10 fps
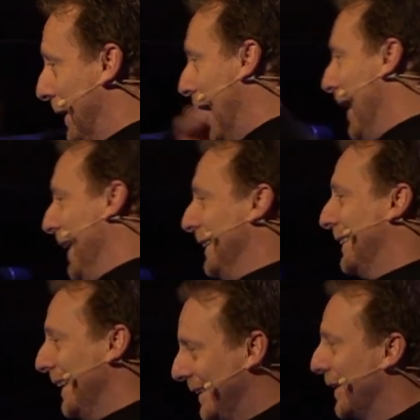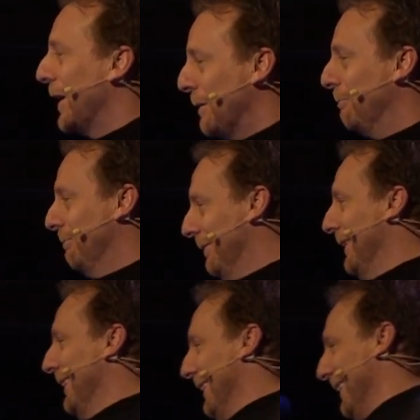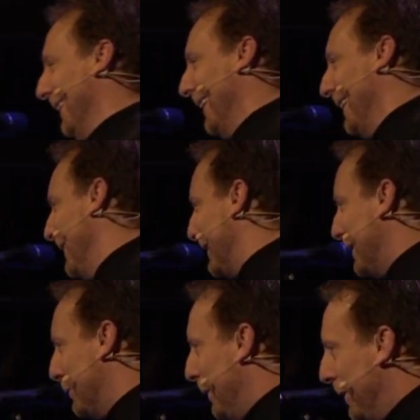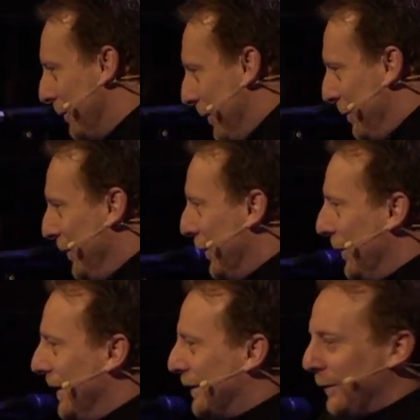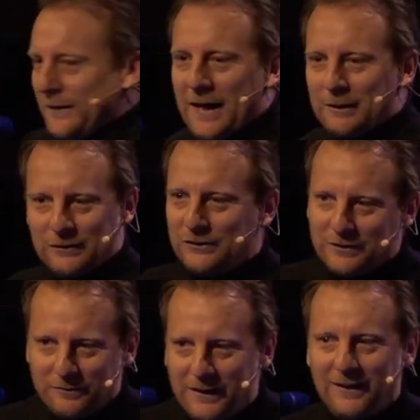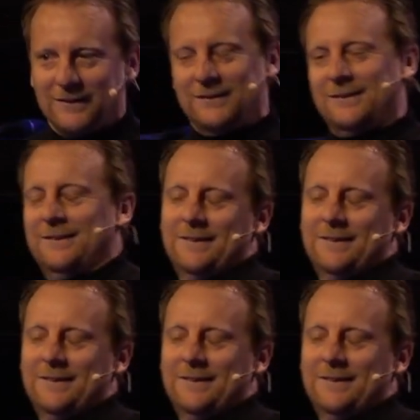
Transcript: God has said to them. We've been doing this for thousands of years.